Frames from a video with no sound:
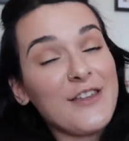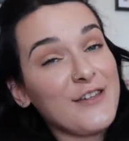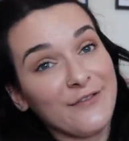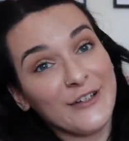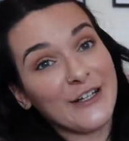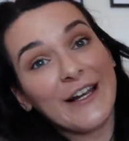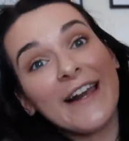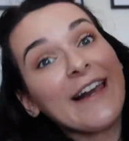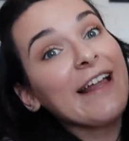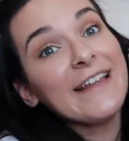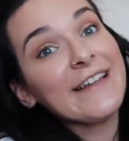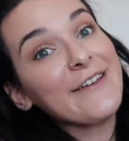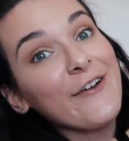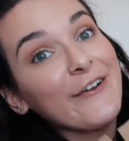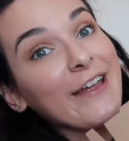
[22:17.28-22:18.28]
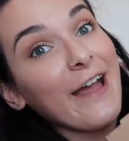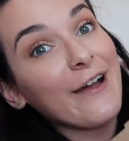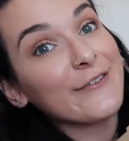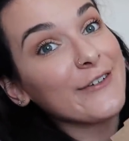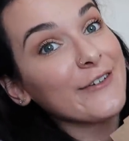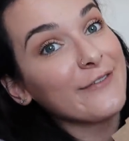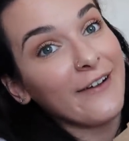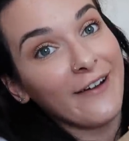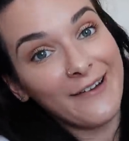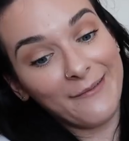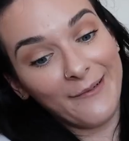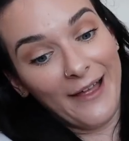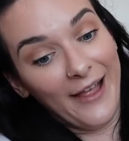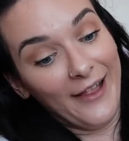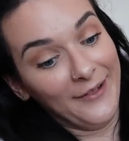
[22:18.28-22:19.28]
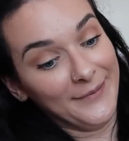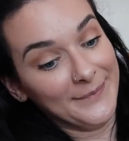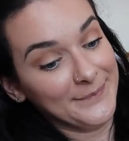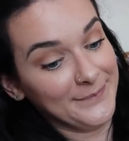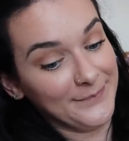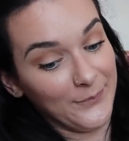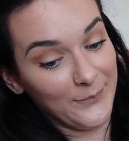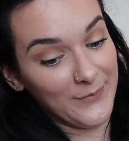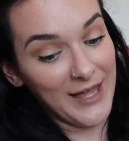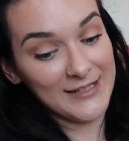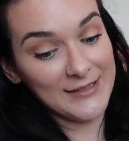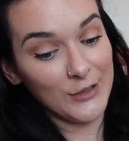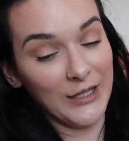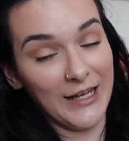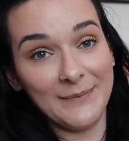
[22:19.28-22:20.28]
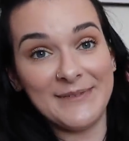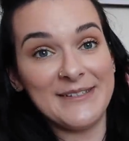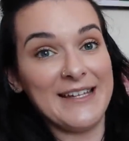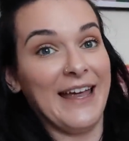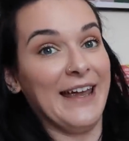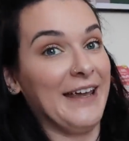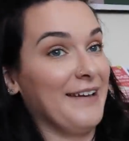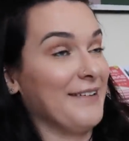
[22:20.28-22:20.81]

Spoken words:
you've clearly not counted very well. That's all I'm saying.